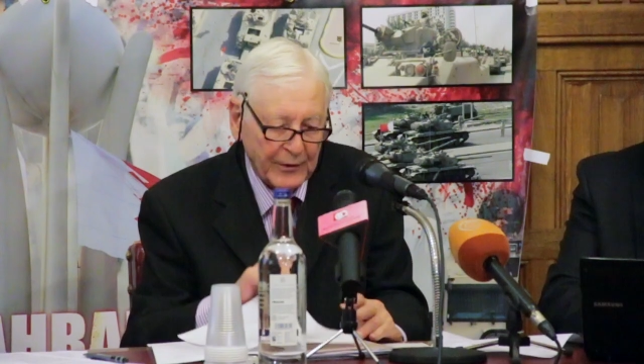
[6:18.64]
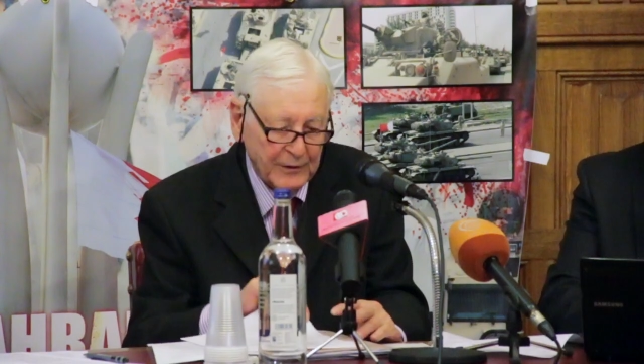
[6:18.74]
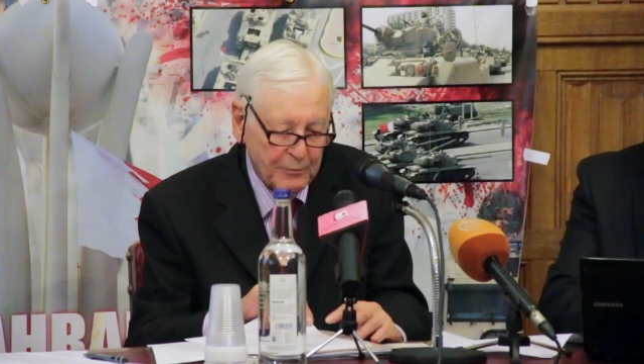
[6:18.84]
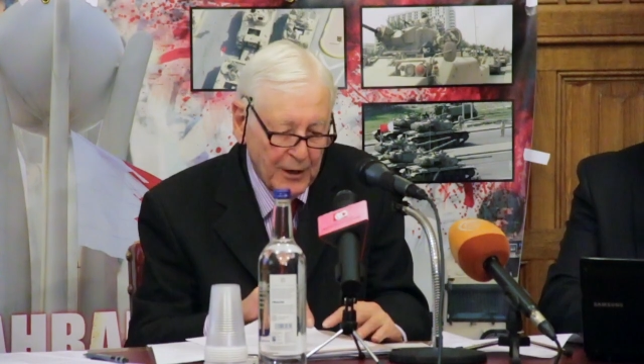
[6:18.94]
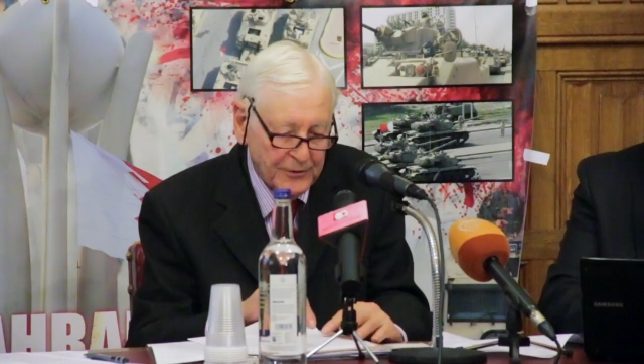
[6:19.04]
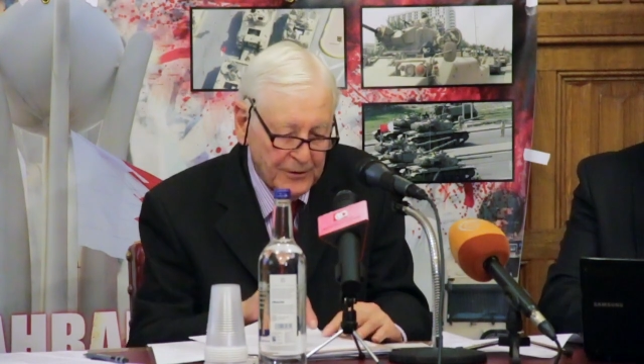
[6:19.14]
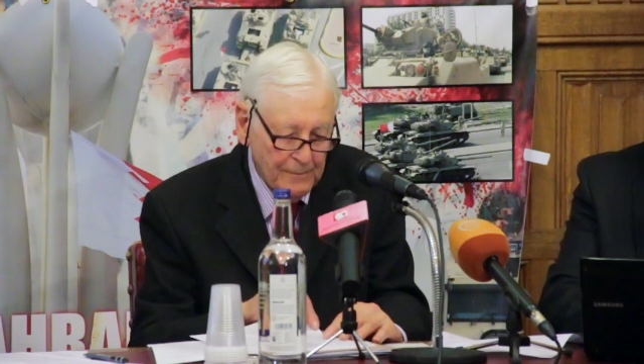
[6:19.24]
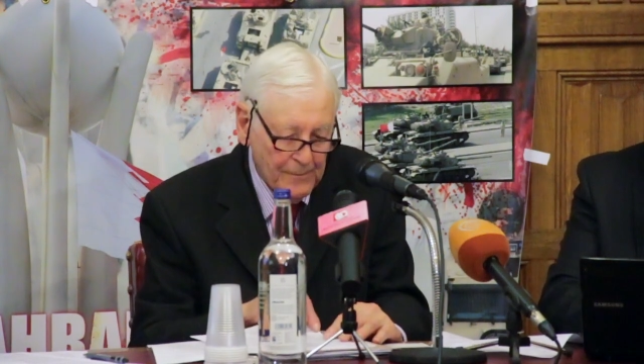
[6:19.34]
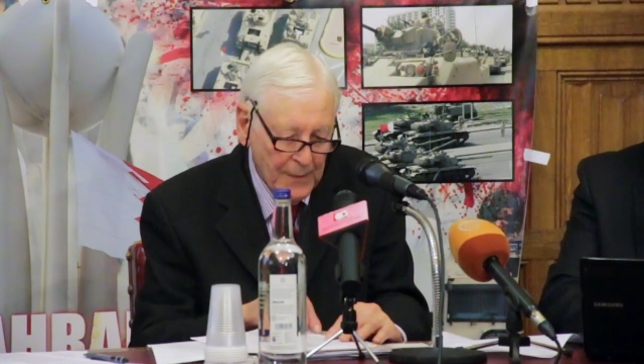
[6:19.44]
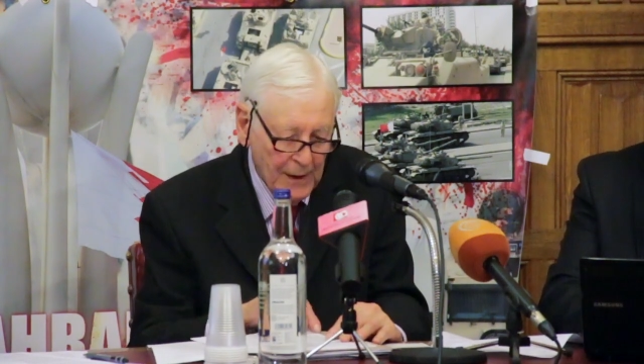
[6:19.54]

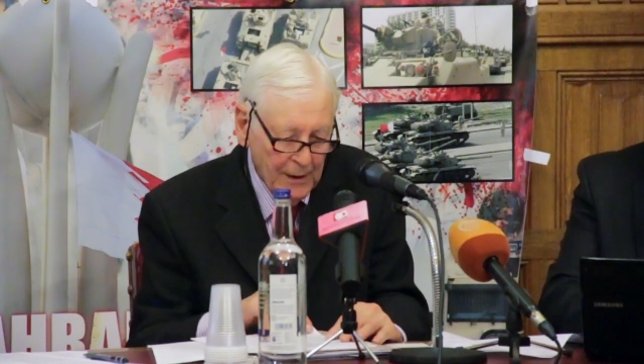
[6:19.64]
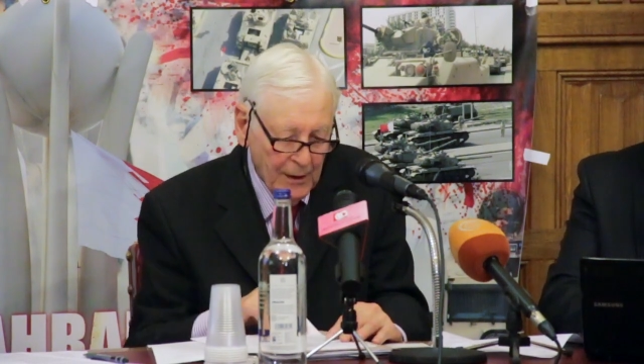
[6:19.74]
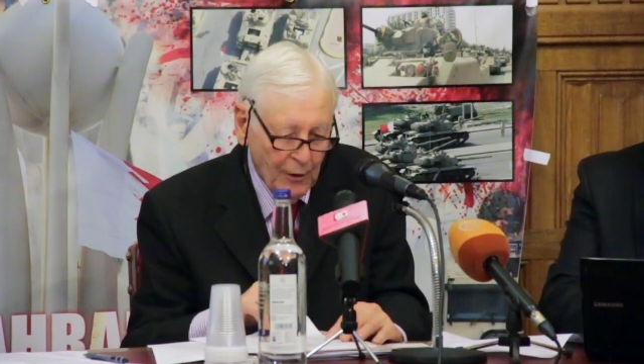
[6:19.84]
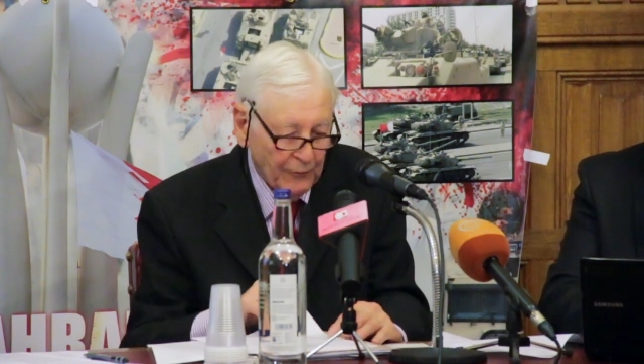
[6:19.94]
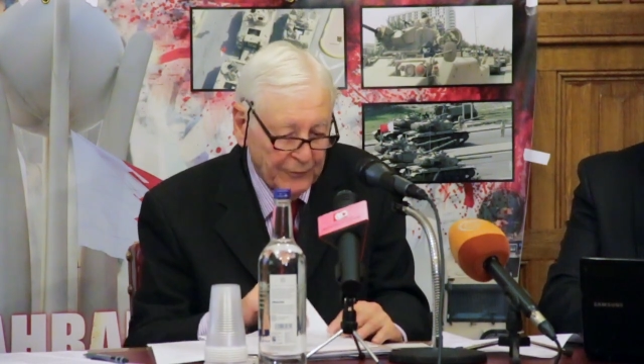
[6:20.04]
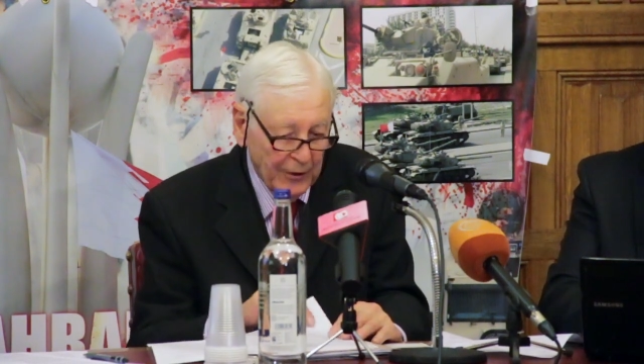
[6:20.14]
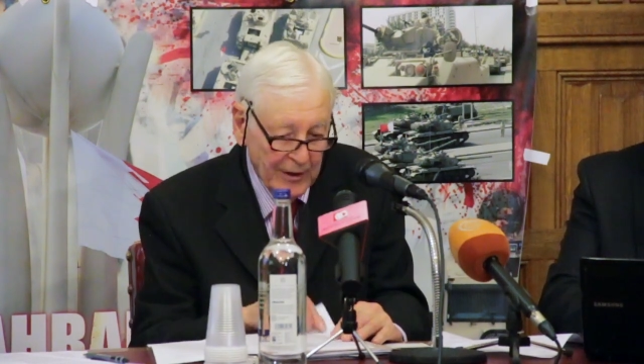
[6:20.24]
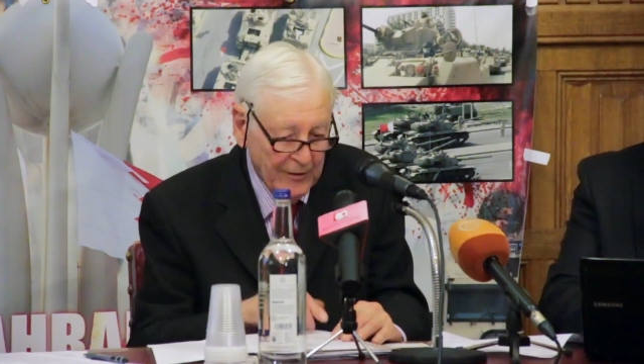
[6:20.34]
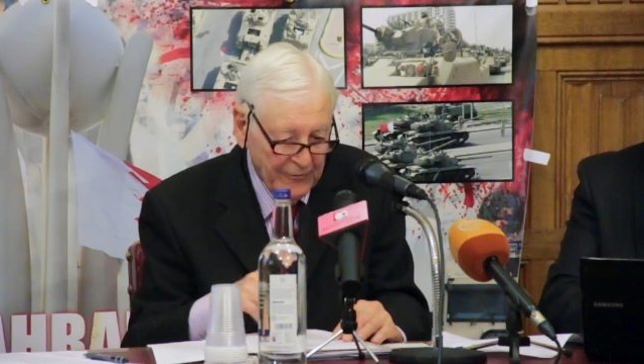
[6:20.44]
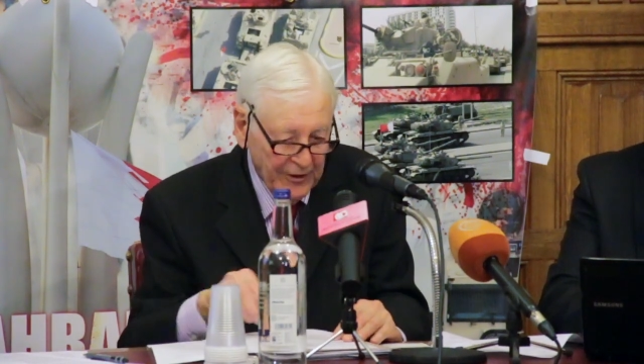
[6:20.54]
Expression of
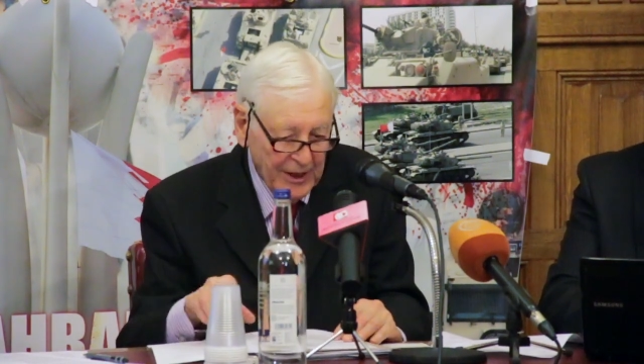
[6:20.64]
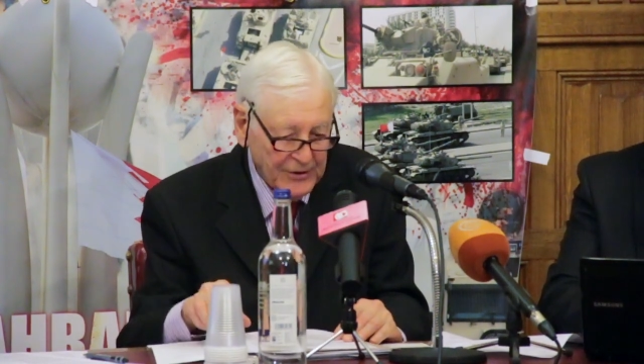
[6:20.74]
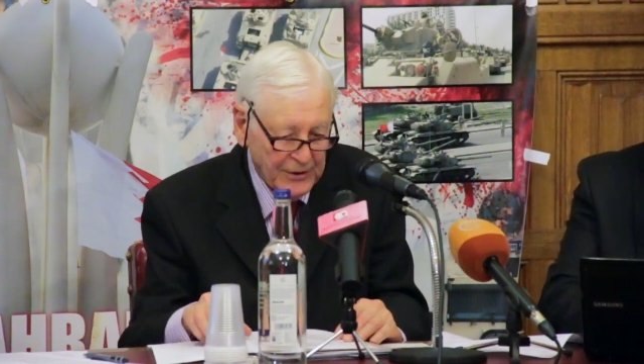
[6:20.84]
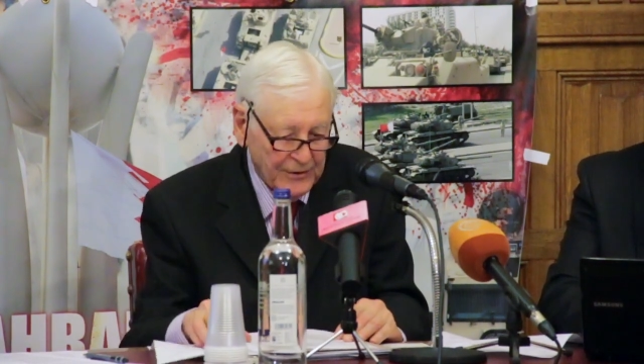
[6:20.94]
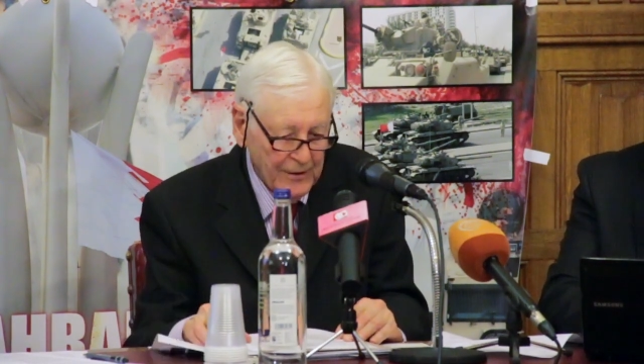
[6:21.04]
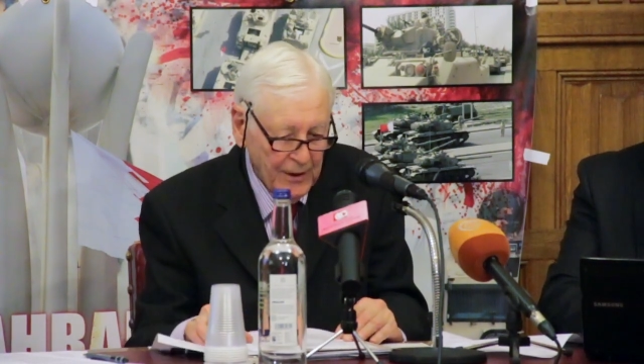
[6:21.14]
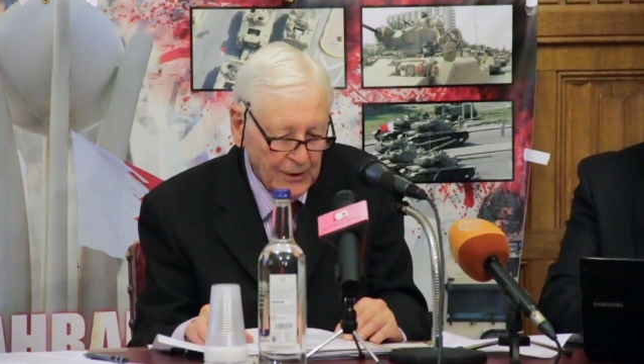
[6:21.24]
Religion